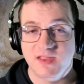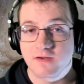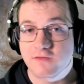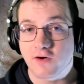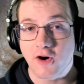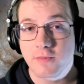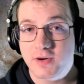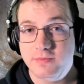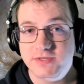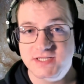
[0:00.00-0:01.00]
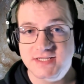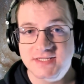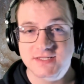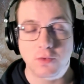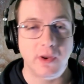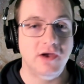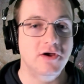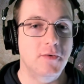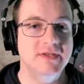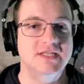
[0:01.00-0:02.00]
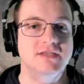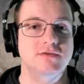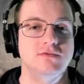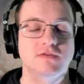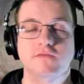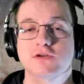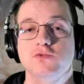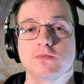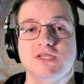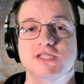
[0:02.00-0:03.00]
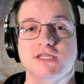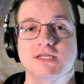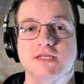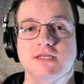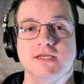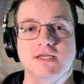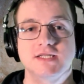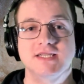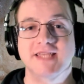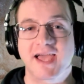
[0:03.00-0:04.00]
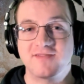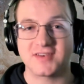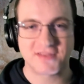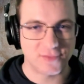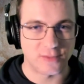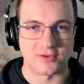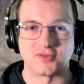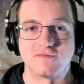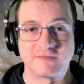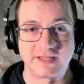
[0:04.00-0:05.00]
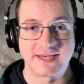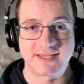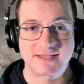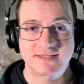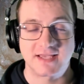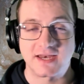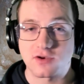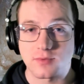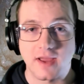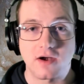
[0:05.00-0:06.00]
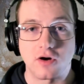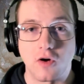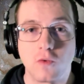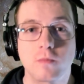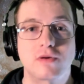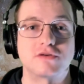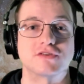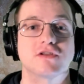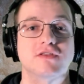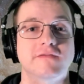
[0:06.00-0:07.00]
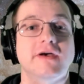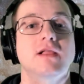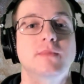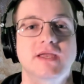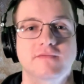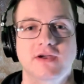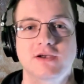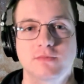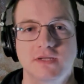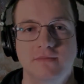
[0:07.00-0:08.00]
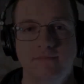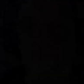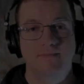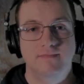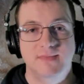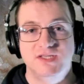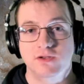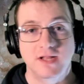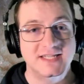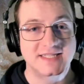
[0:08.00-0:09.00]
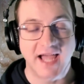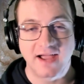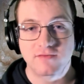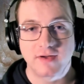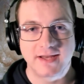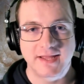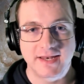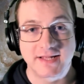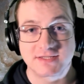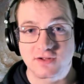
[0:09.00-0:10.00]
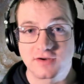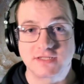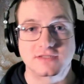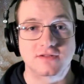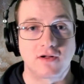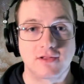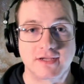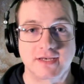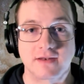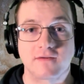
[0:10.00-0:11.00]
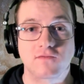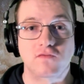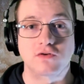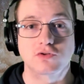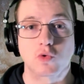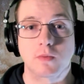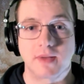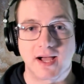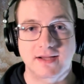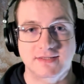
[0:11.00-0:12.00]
For our purposes, we are going to use a virtual machine to dive into the world of Linux and create our own personal development environment. So let's dive right in and start installing VirtualBox.